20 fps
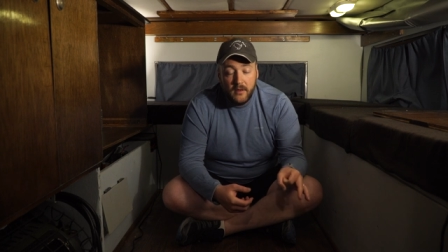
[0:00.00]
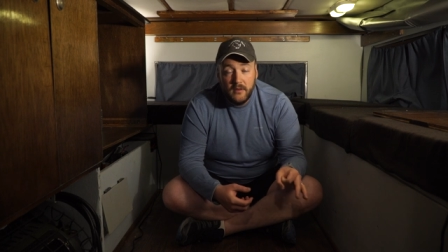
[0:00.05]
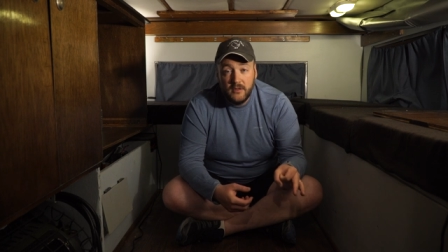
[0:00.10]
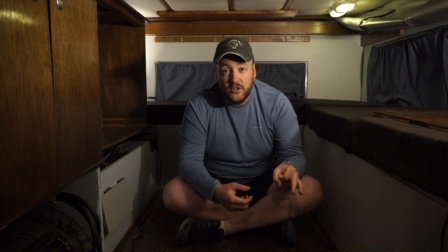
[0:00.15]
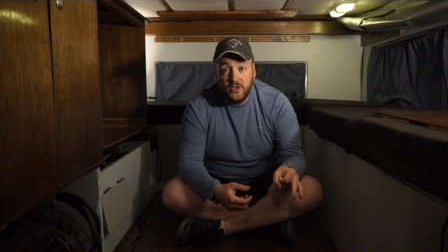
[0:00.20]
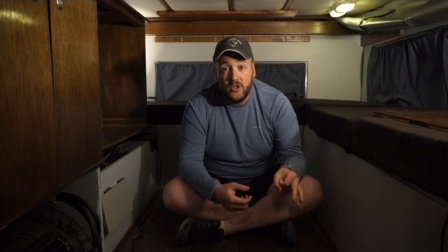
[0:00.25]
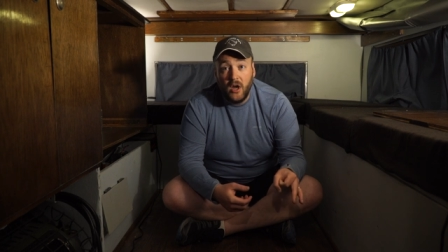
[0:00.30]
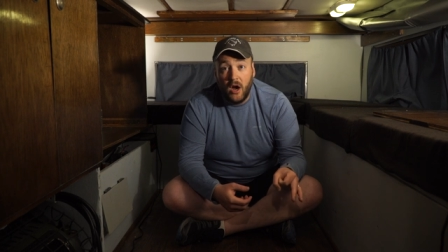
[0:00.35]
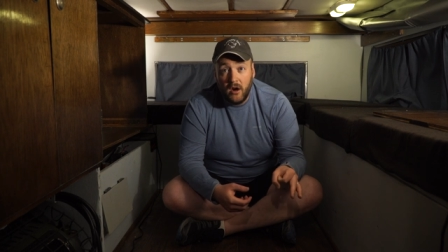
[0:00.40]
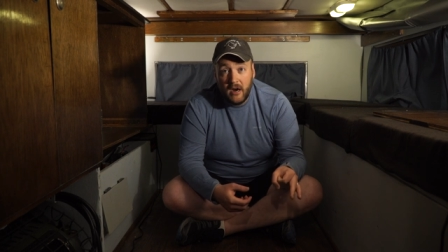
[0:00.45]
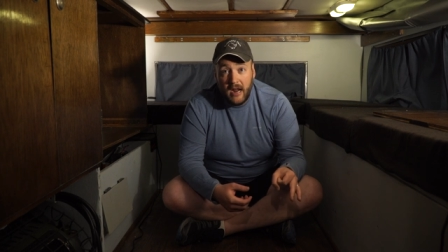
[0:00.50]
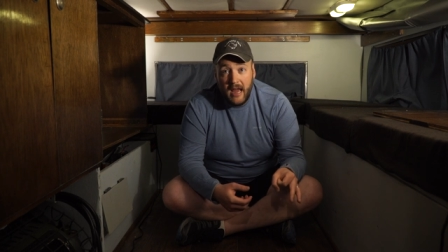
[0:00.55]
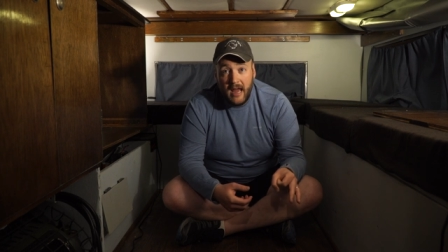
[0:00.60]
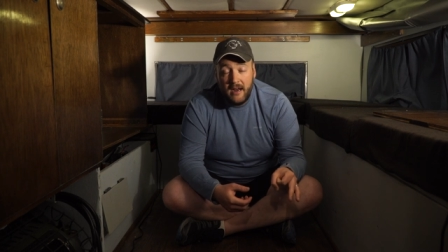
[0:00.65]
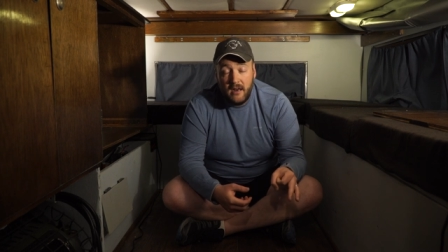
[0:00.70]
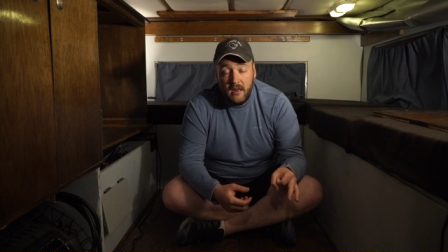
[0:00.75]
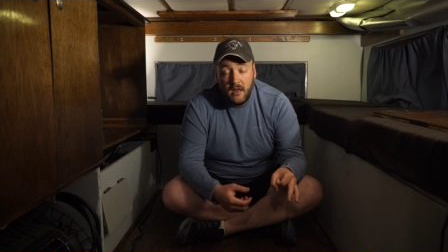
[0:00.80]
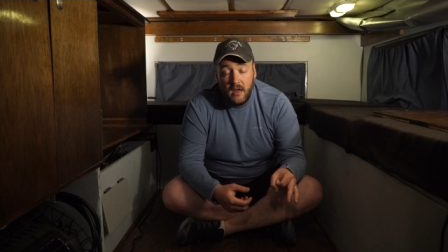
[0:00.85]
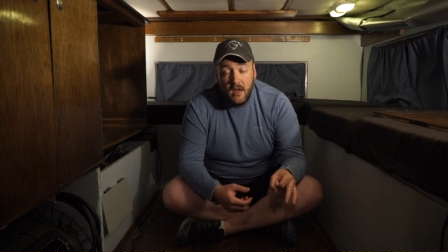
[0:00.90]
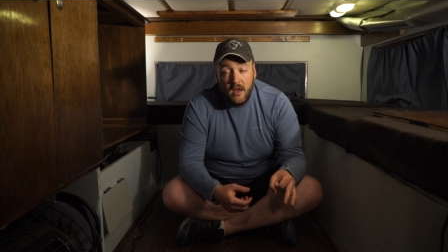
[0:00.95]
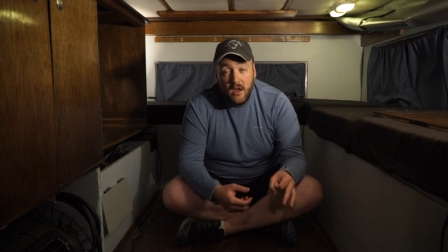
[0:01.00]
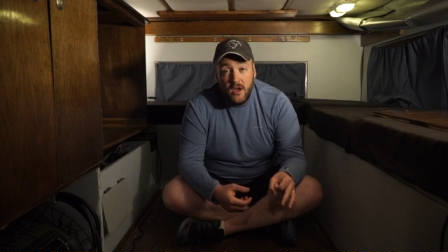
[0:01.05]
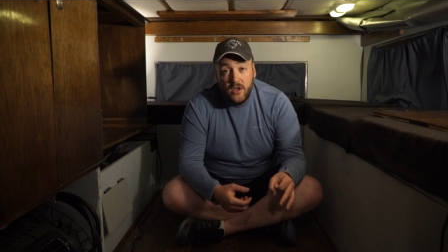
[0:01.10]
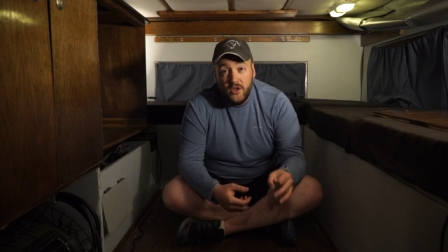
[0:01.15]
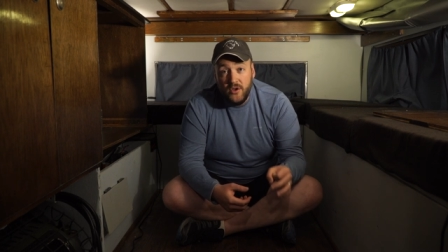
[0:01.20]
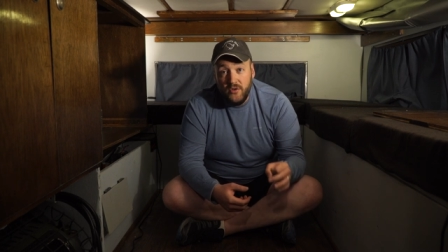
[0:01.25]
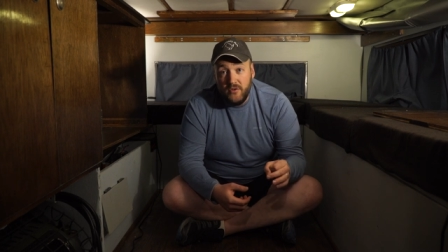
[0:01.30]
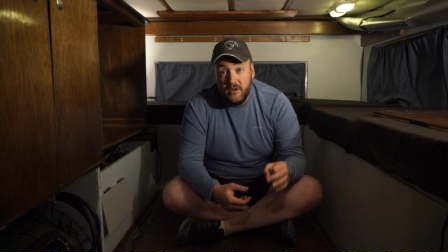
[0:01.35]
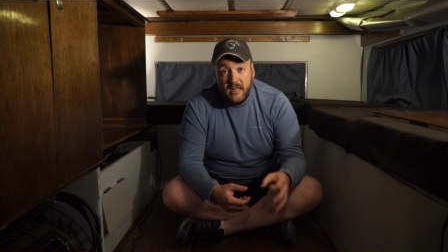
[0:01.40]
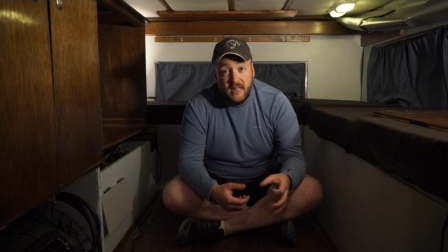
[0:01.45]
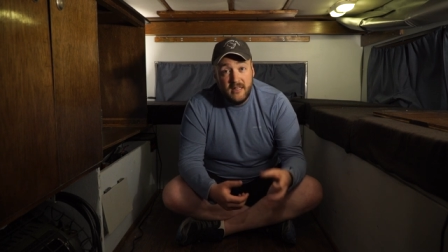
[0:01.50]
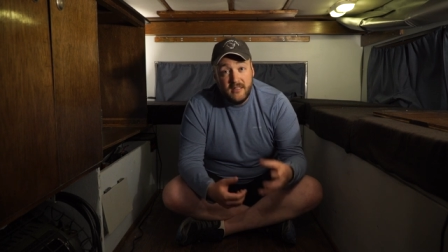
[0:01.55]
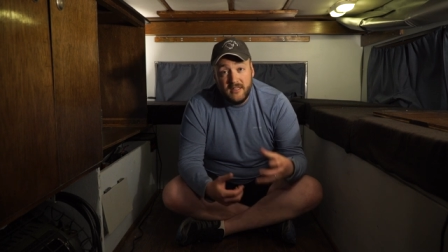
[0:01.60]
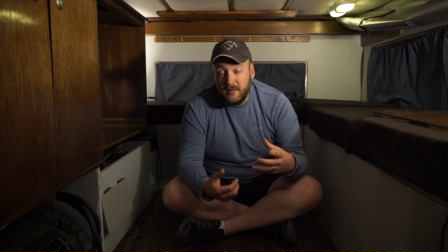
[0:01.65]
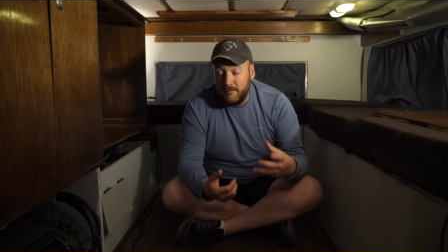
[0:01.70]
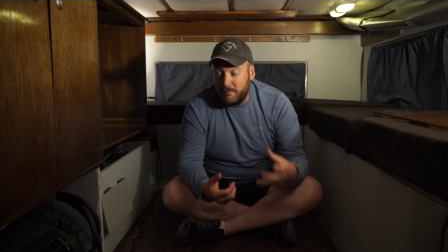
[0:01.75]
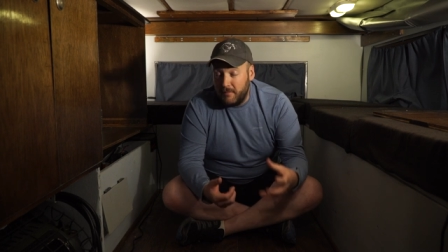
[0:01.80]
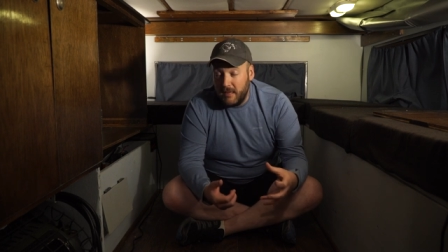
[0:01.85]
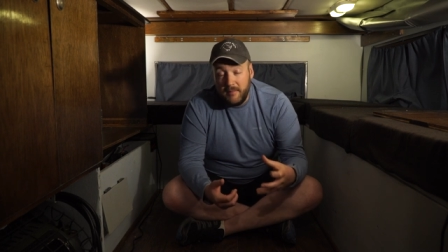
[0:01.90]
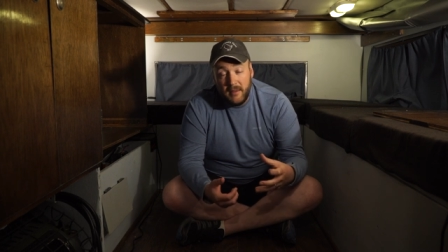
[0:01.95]
star head, you need
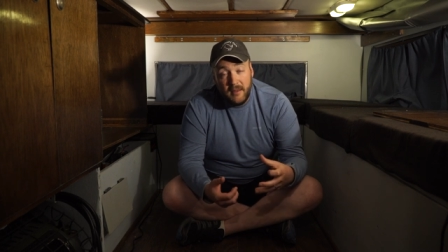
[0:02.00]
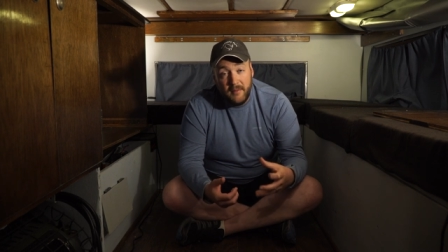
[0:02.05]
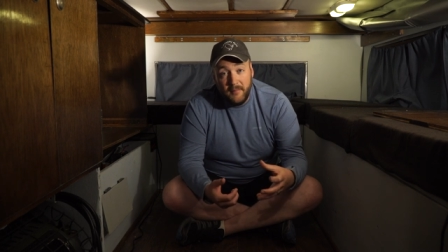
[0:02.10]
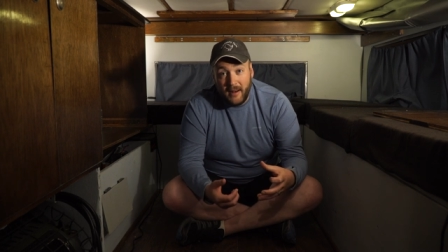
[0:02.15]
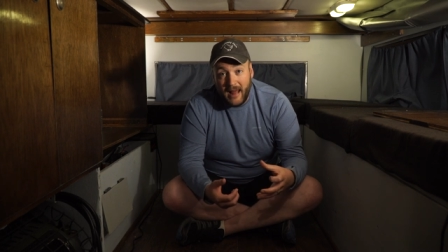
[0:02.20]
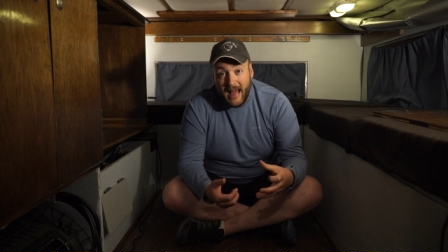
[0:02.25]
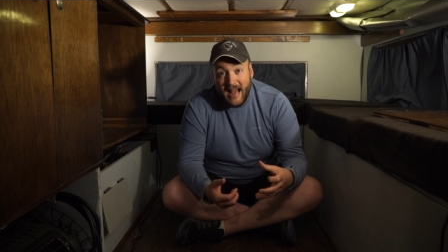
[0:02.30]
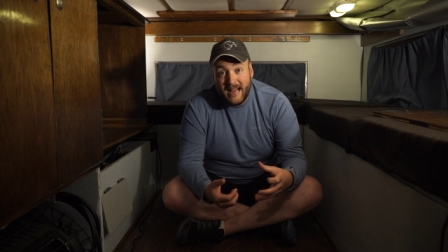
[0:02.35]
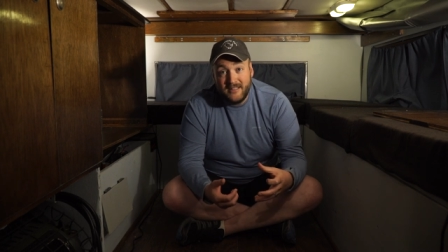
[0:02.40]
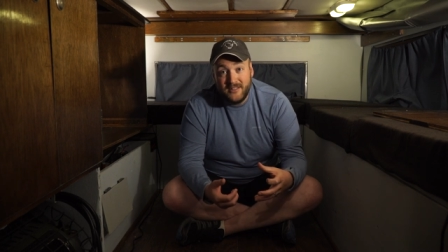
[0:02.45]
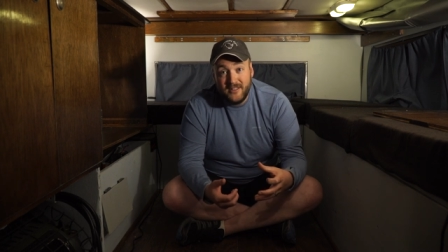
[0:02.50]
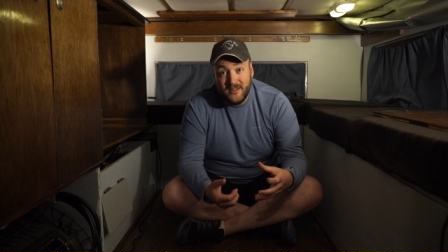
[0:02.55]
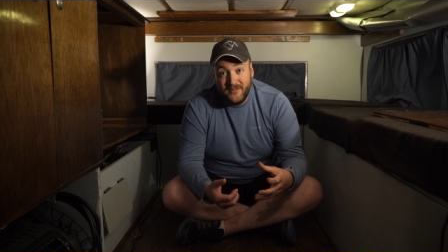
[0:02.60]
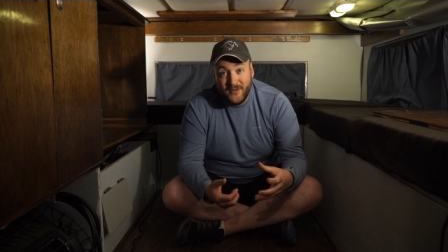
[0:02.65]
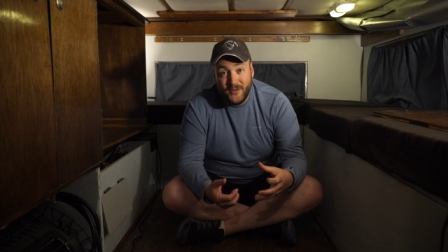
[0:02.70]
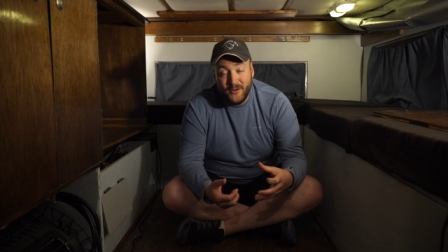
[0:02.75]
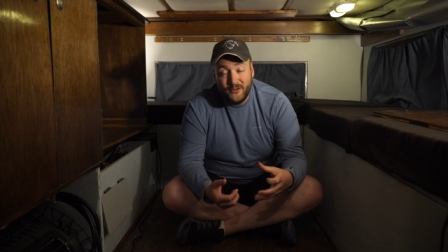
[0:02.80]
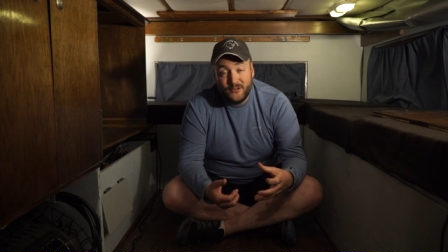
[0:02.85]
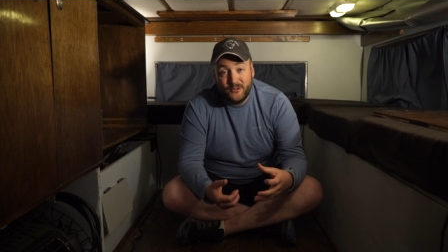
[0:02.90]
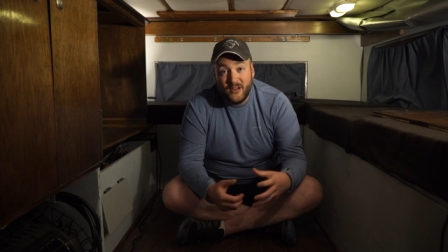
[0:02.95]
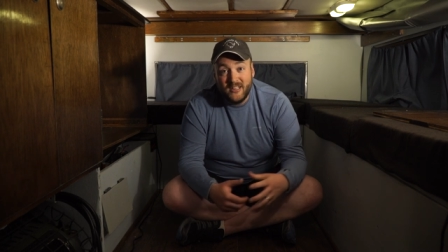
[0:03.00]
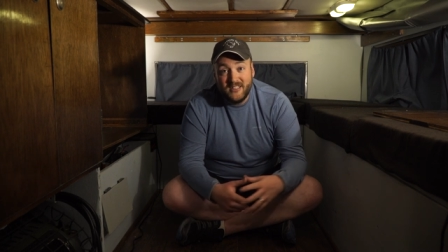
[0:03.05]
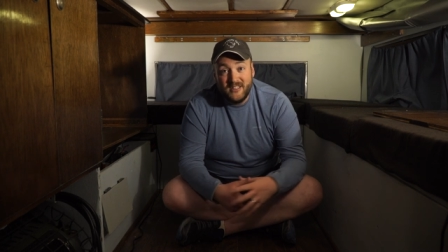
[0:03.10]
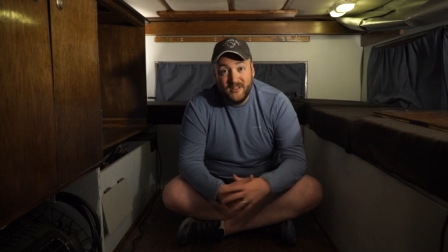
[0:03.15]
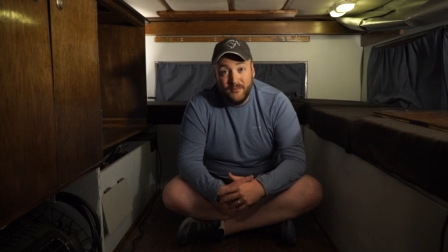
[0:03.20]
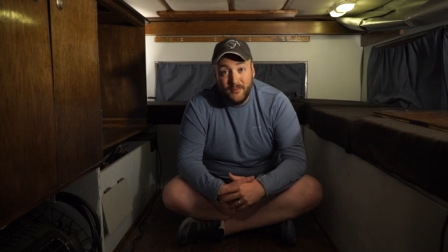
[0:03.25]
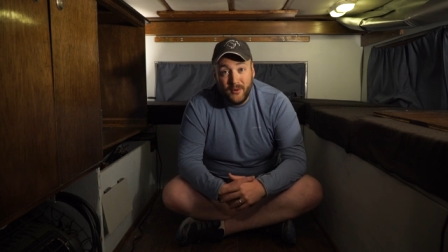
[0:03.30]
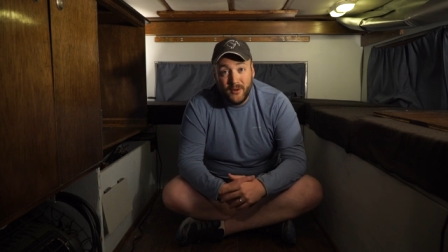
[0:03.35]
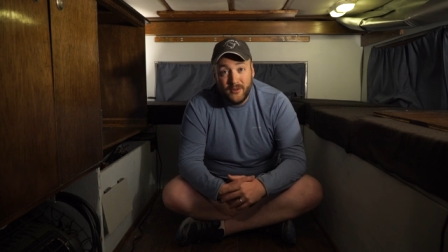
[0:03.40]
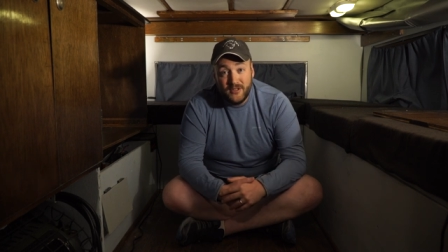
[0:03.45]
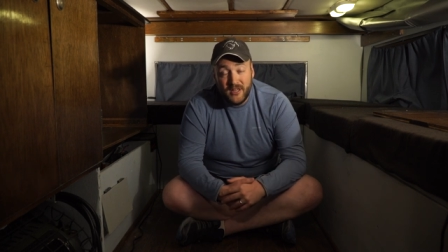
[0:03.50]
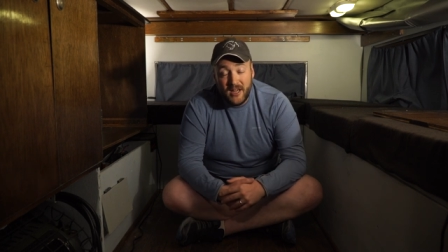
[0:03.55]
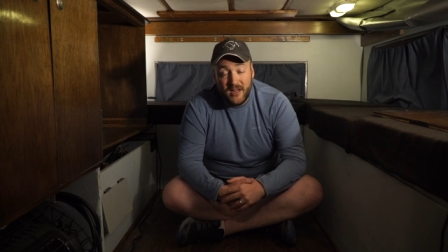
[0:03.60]
some PB blaster for those rusty bolts,